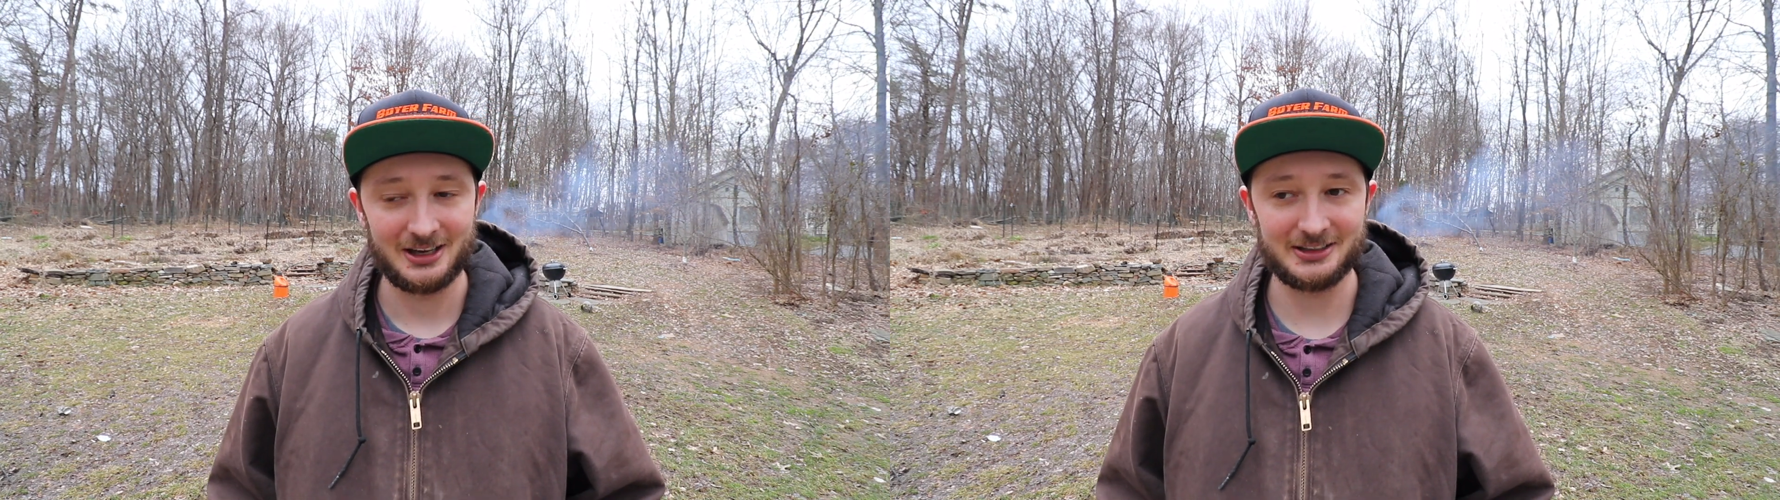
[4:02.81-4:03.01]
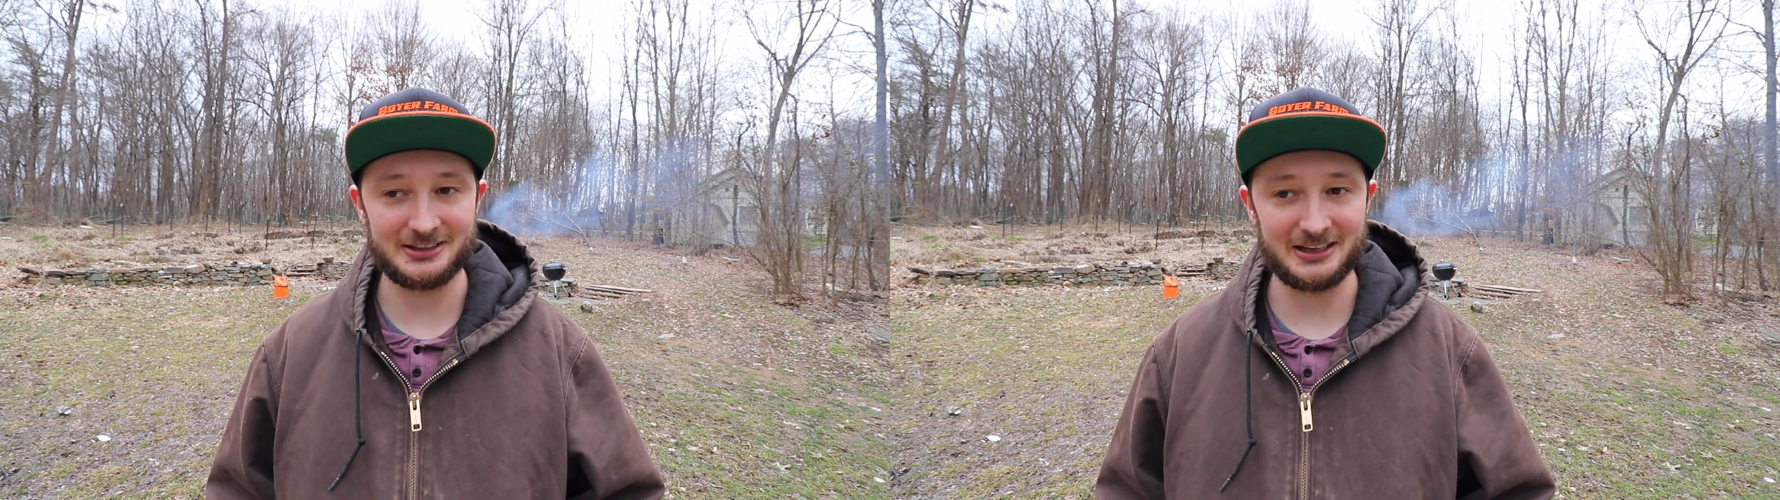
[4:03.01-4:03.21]

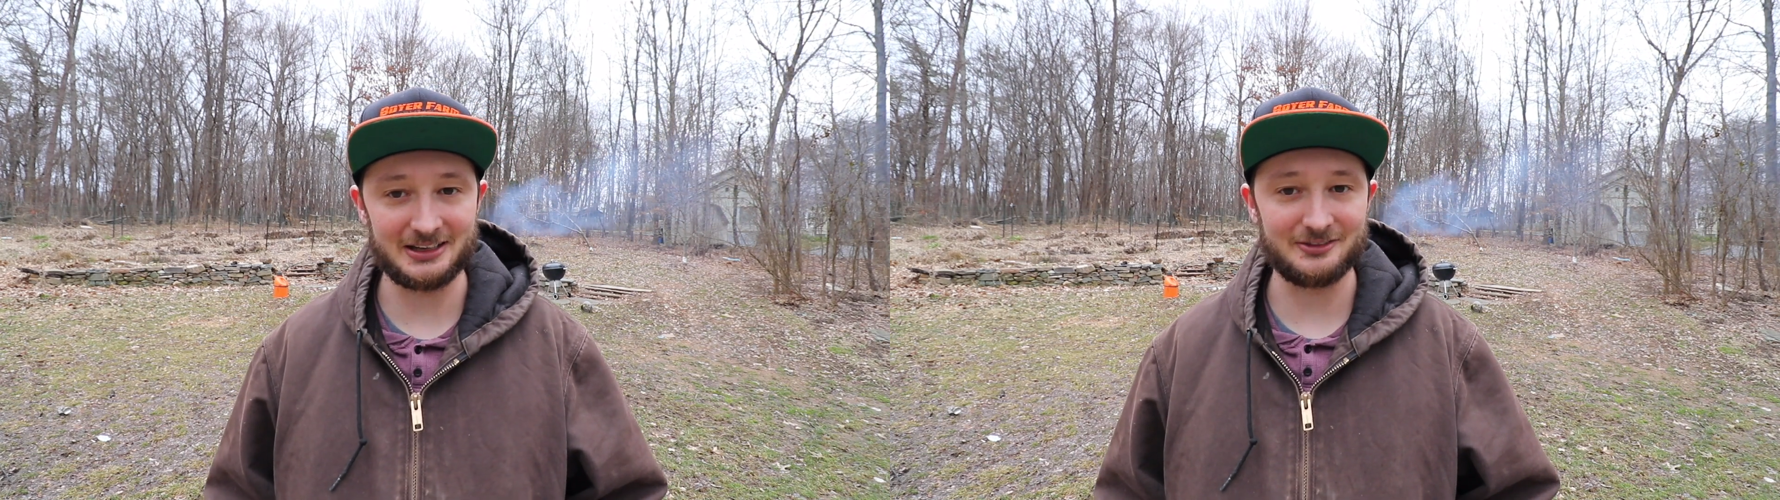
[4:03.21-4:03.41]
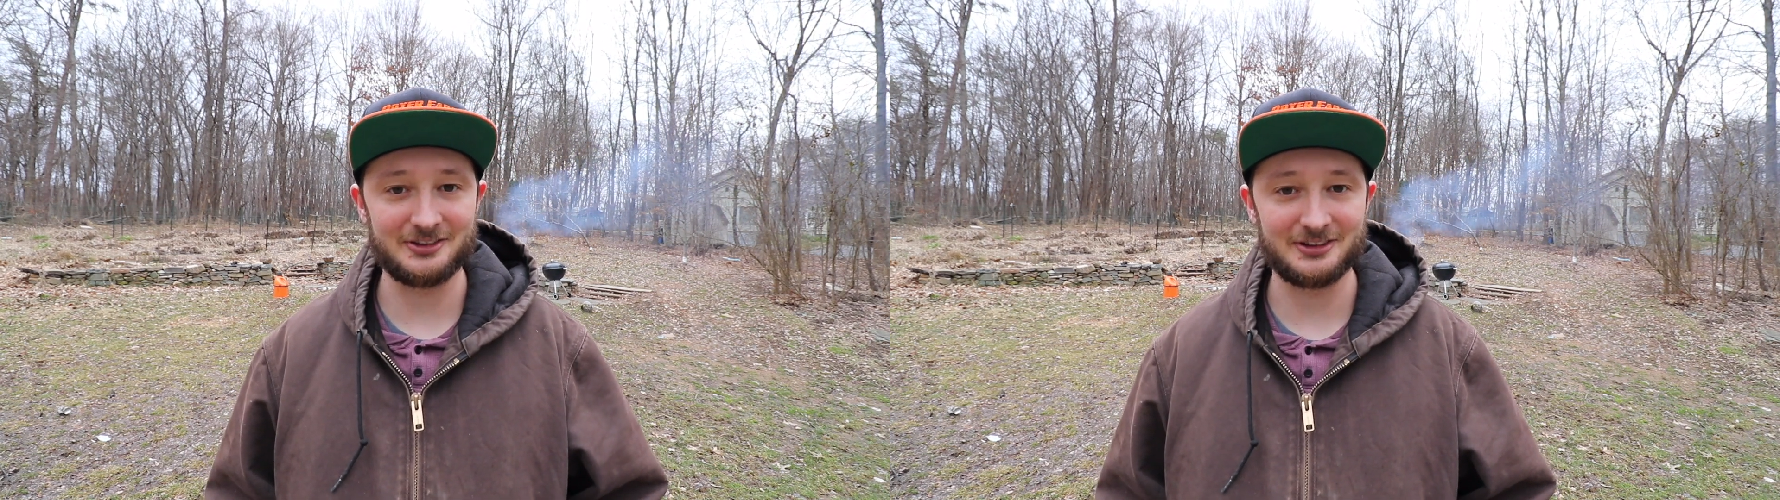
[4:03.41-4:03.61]
a date
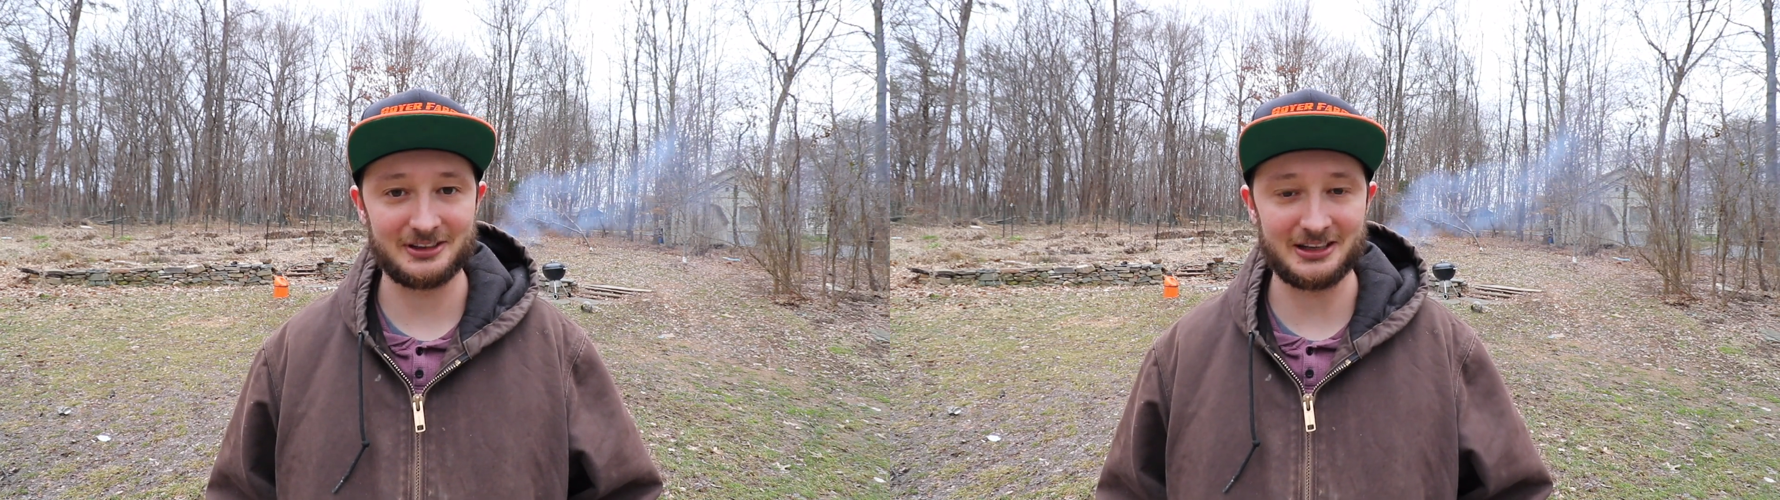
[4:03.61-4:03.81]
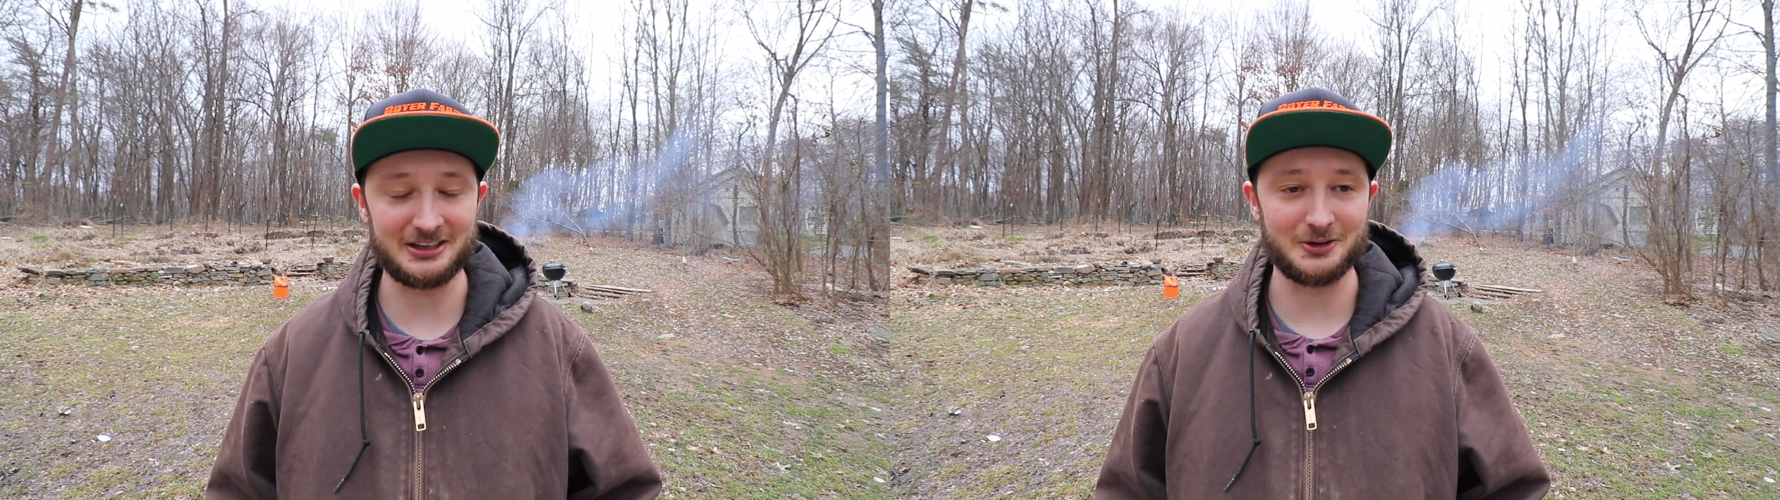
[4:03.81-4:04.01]
of
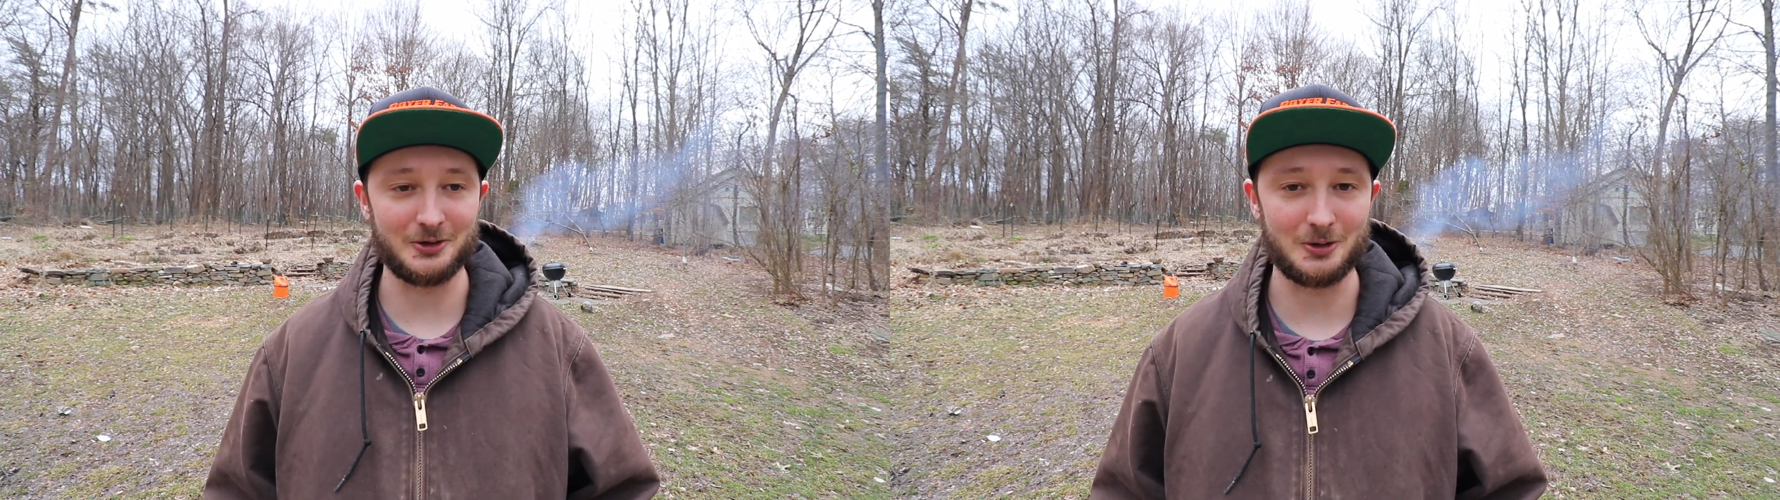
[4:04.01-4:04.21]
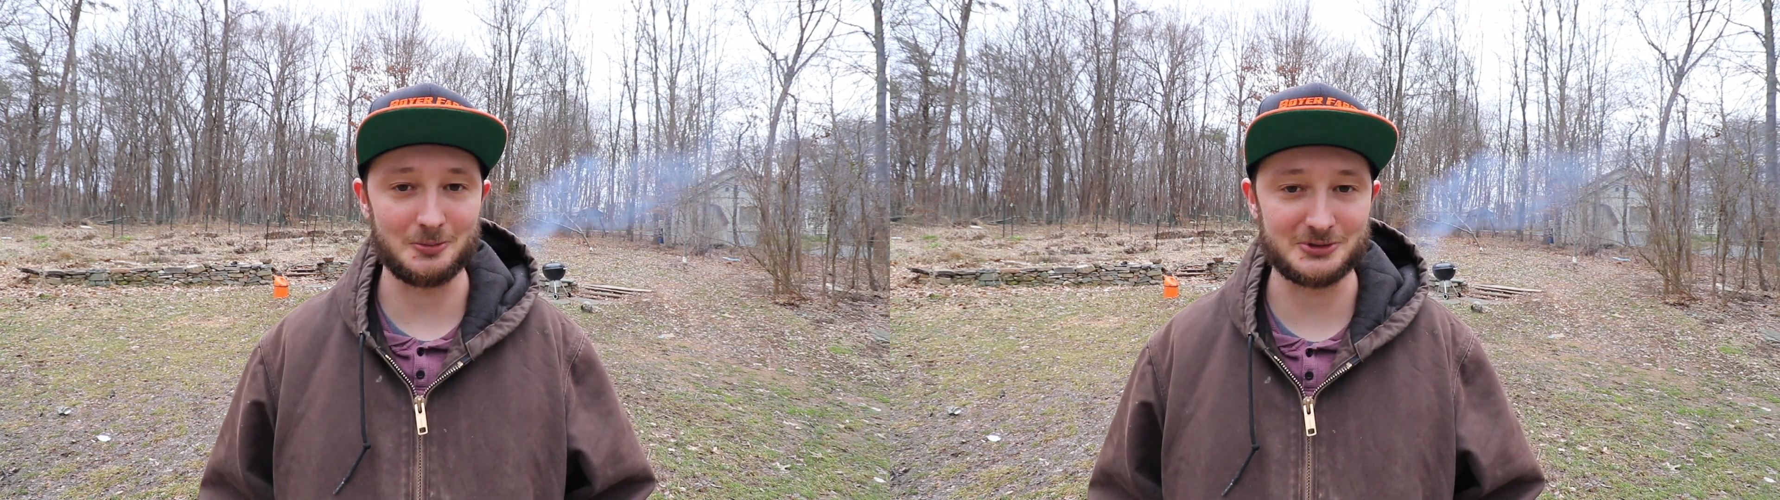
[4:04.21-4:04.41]
getting you
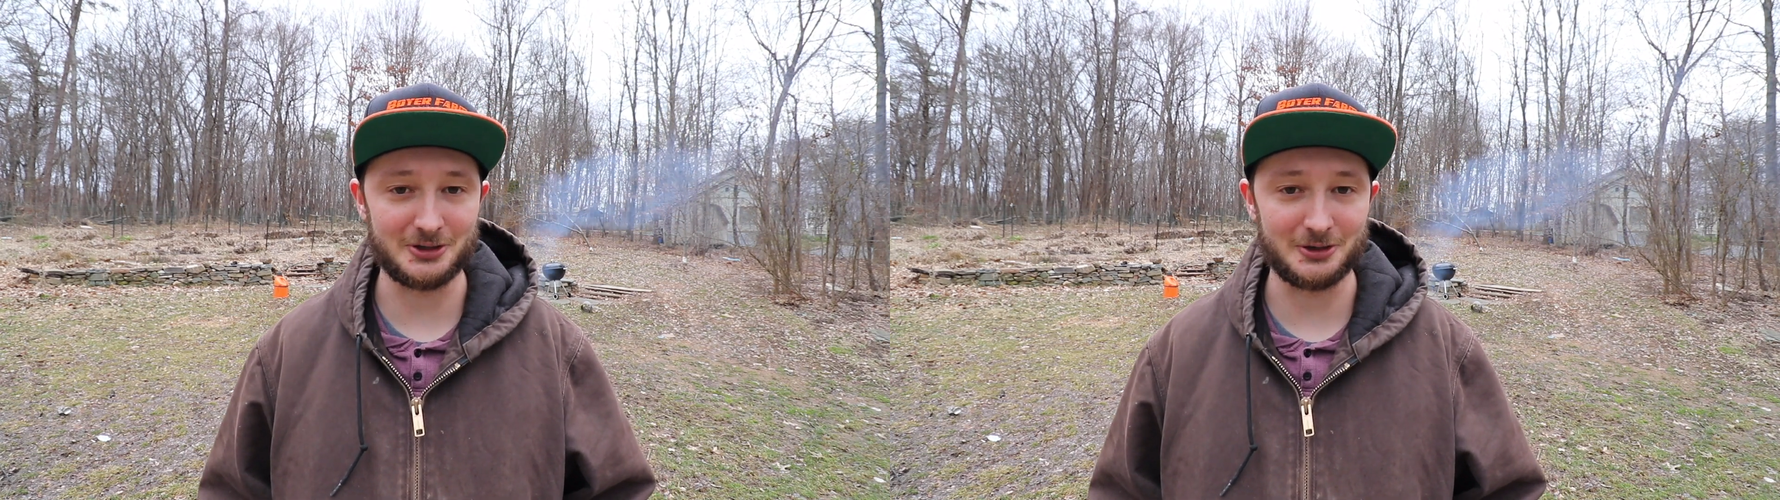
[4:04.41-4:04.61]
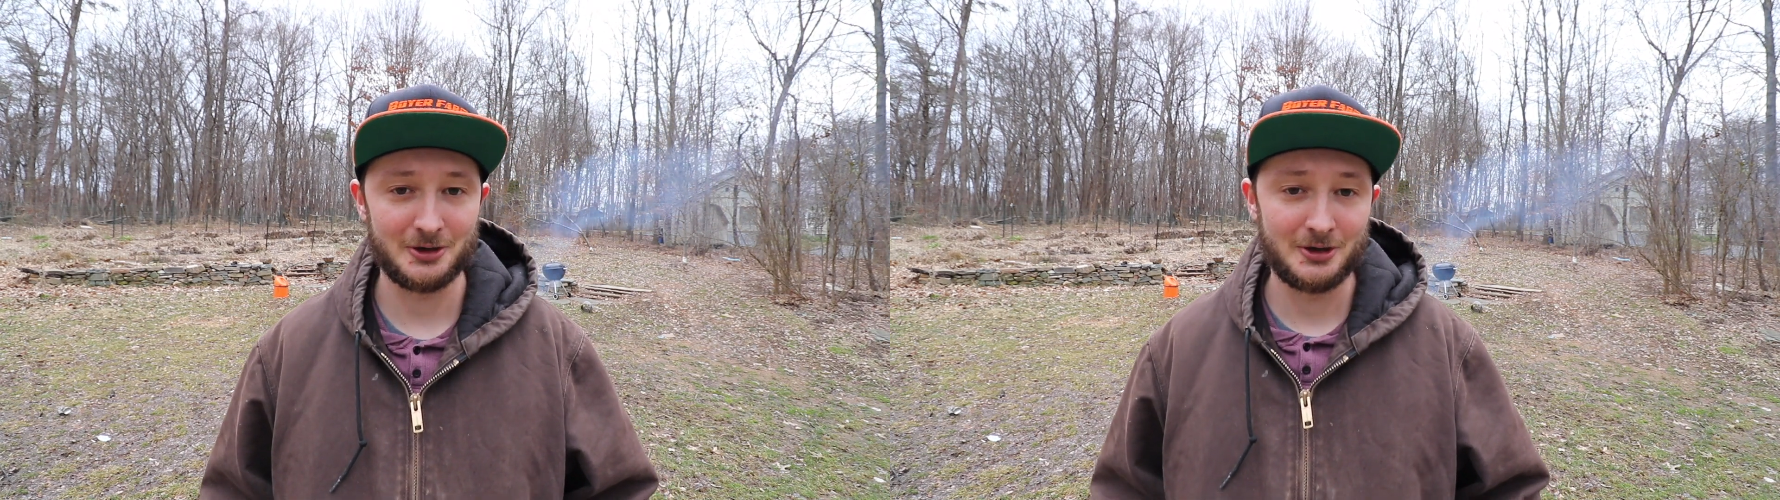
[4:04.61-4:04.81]
home.
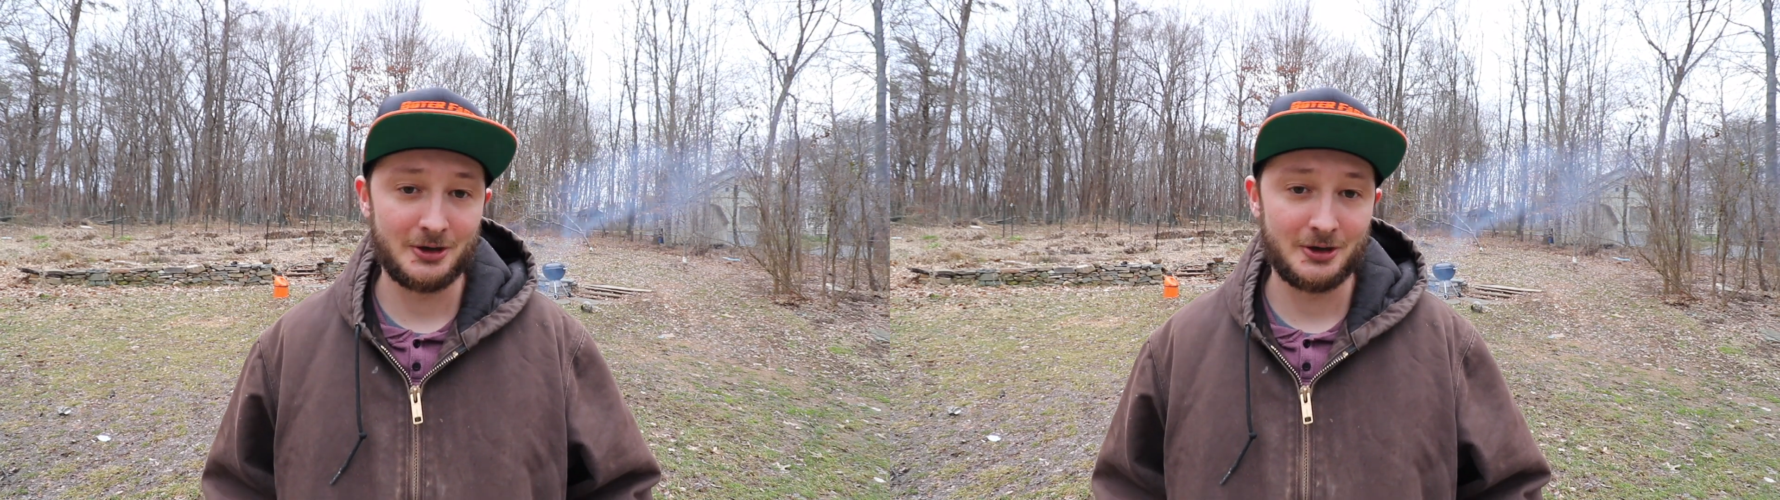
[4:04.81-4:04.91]
So,